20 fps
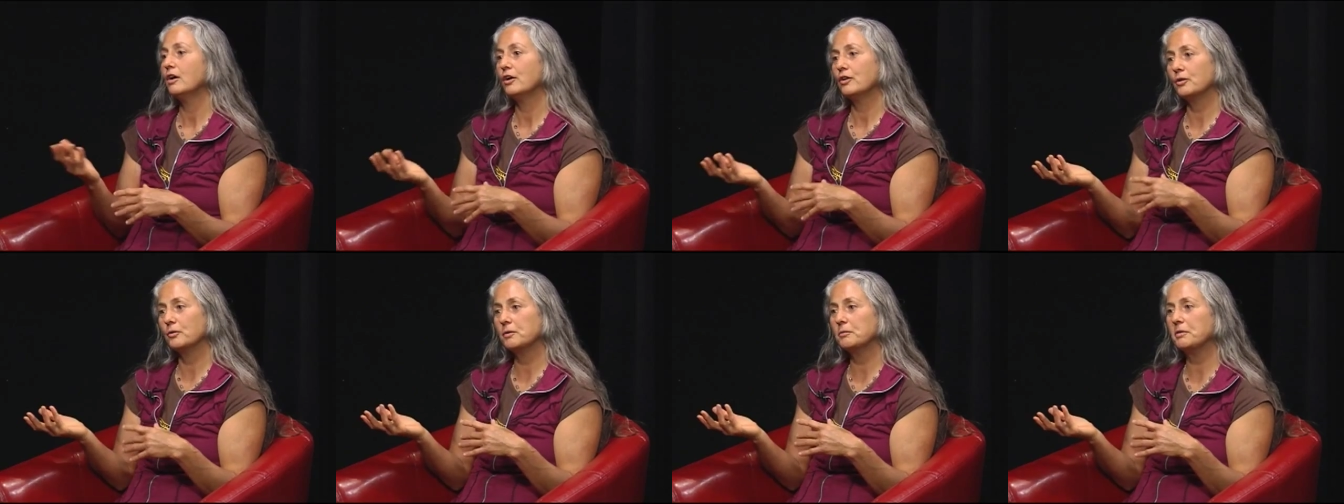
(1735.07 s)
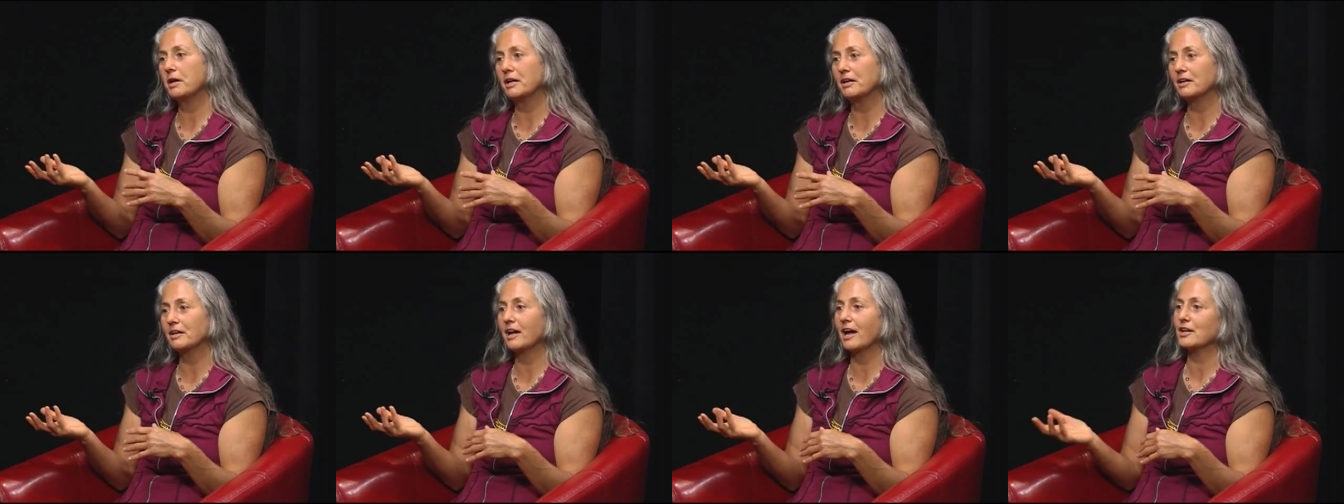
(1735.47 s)
Although we
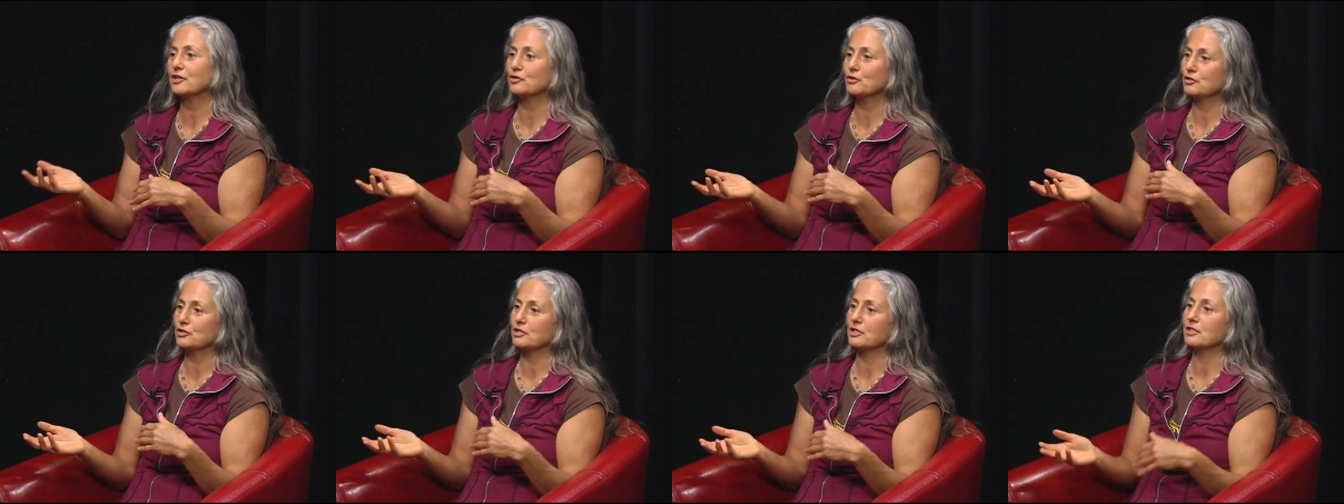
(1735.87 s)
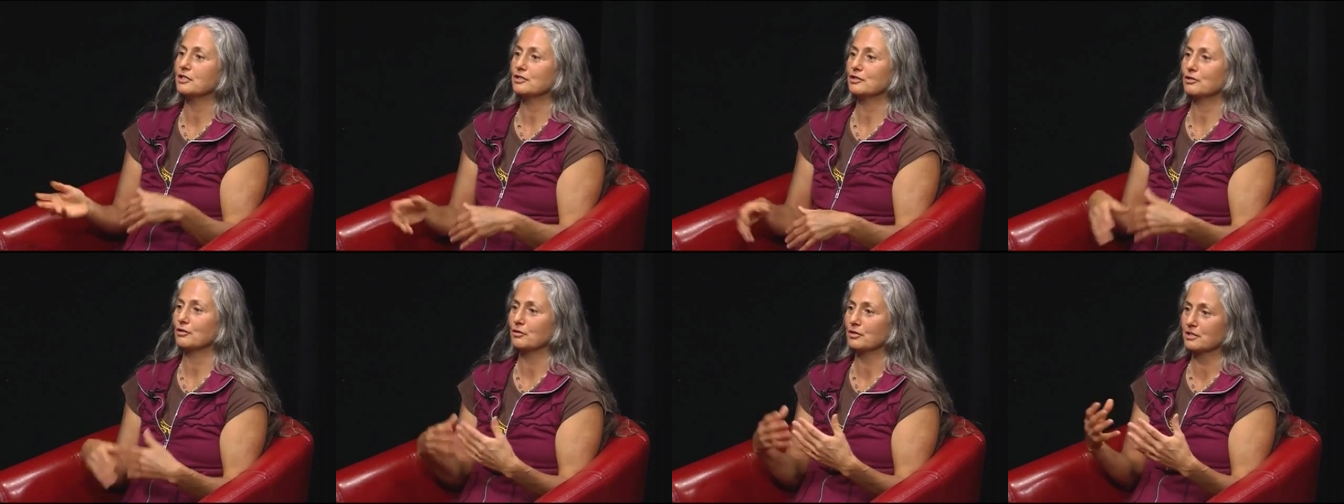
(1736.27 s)
make a cashew cheese,
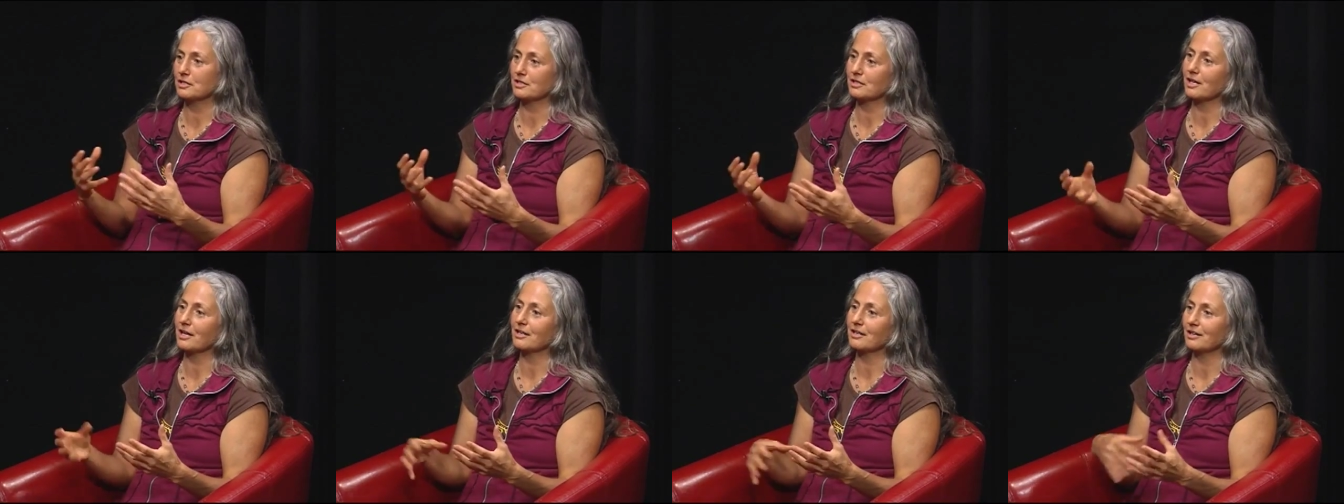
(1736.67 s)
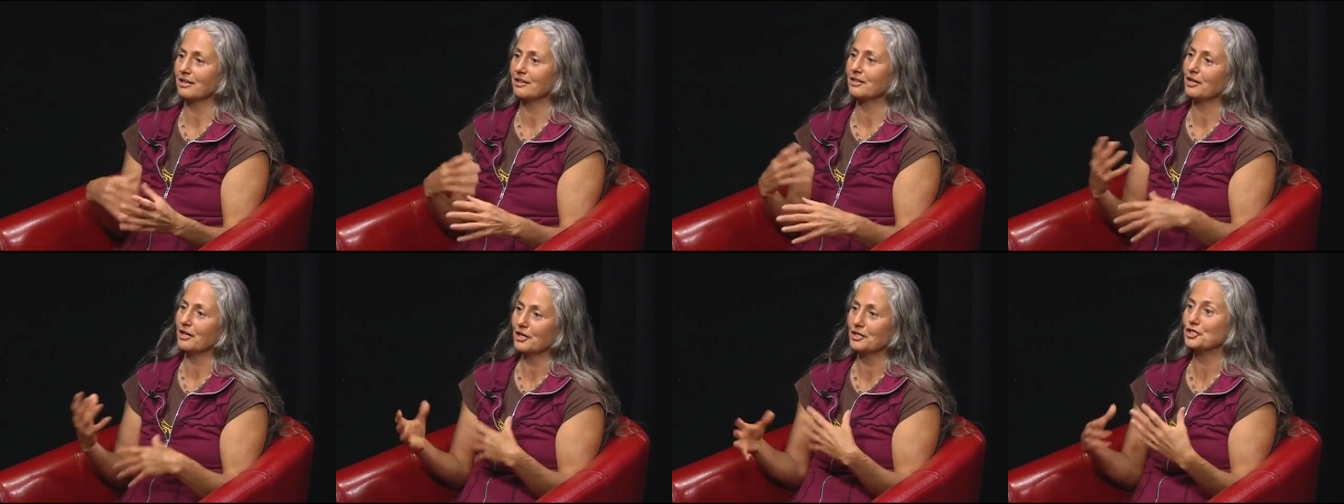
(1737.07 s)
so it's like a
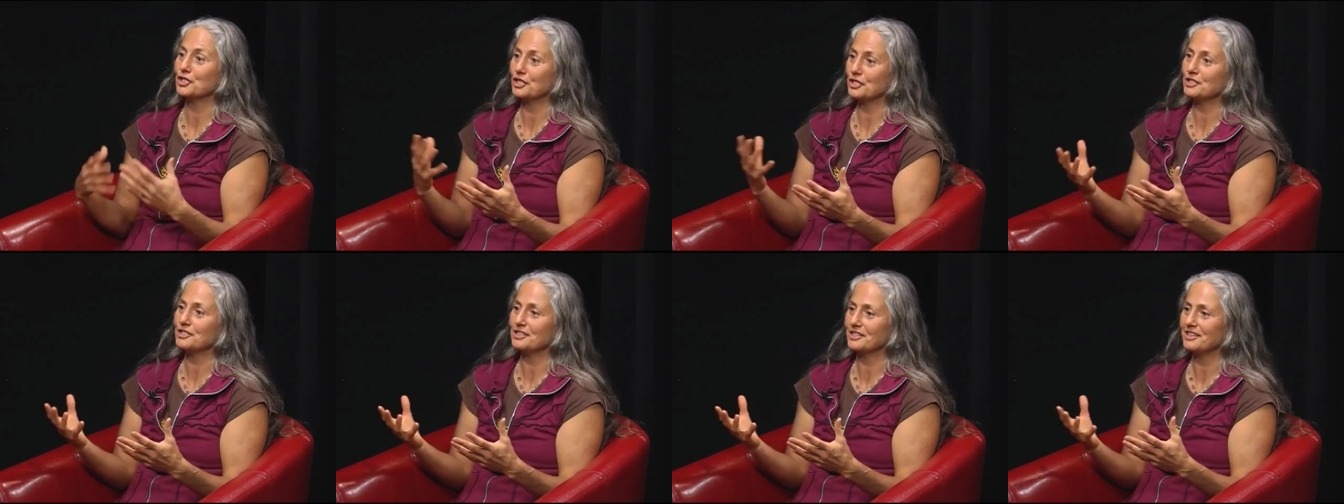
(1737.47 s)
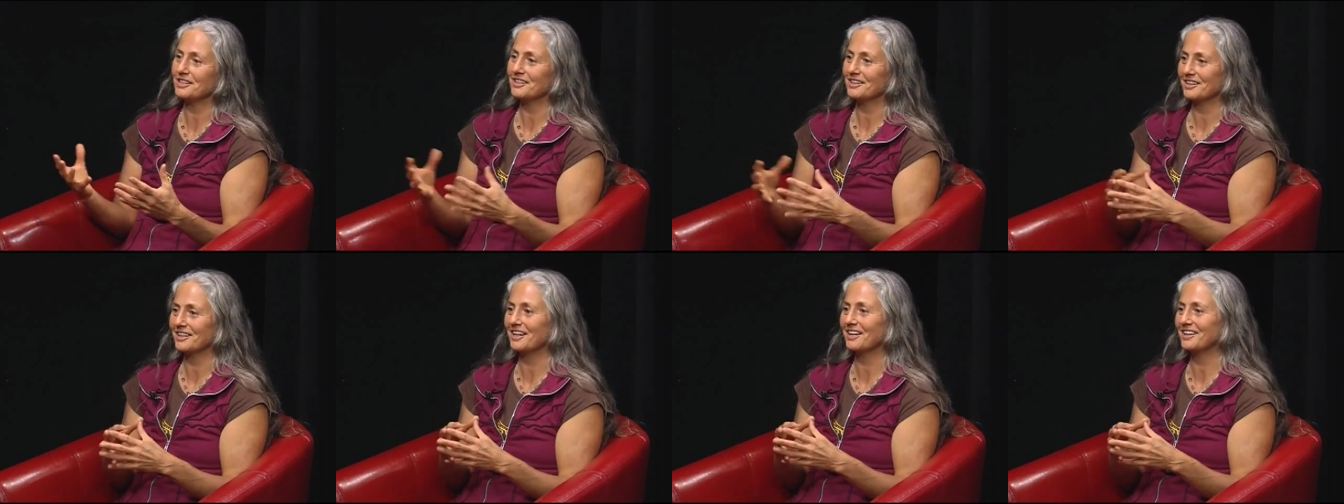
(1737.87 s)
cheesy
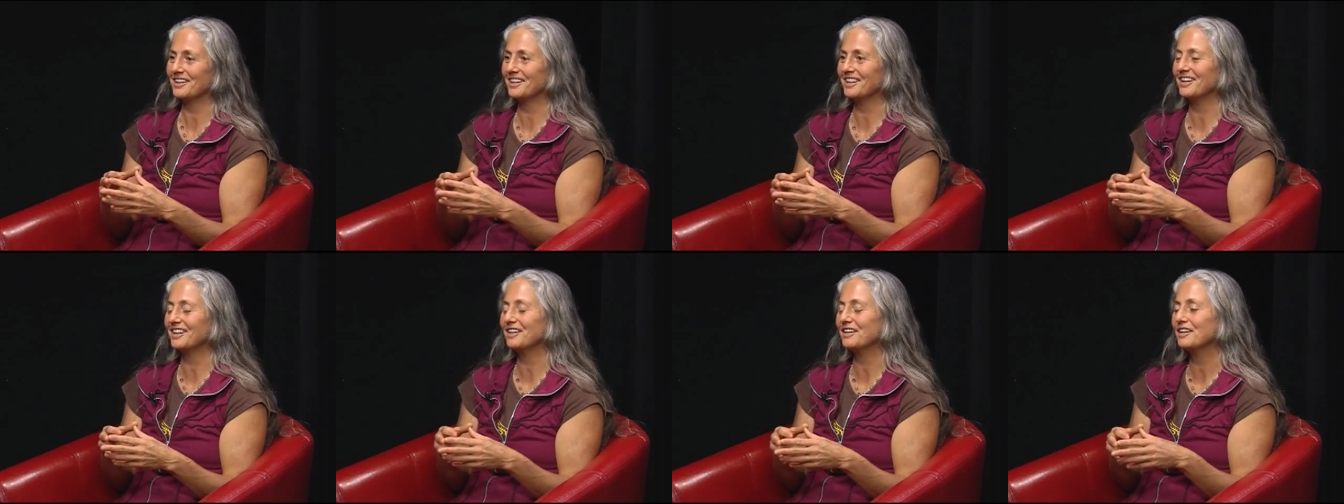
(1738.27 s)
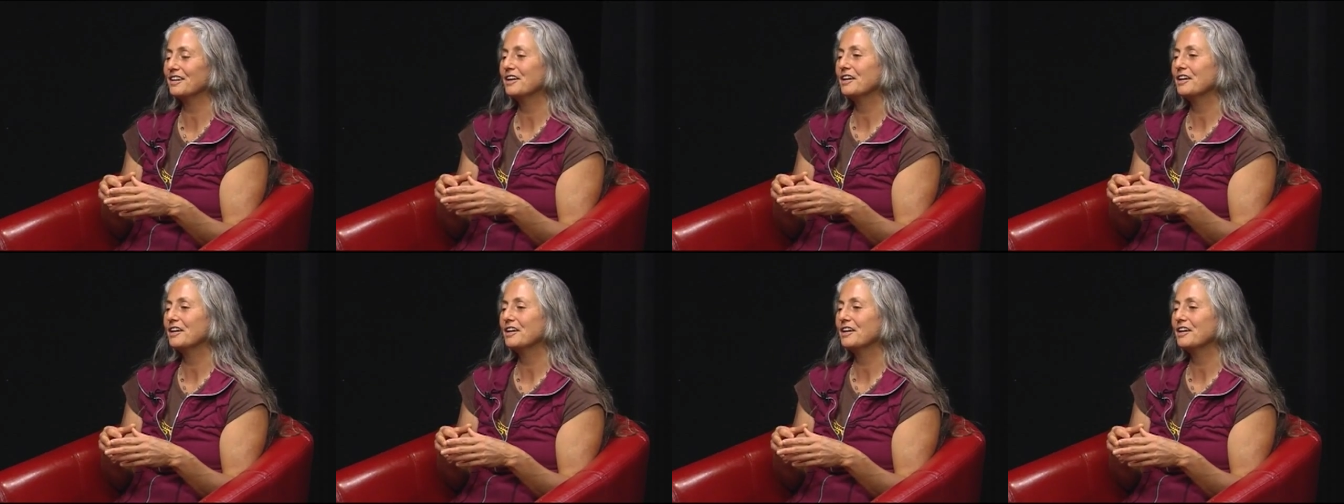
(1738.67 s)
kind of thing.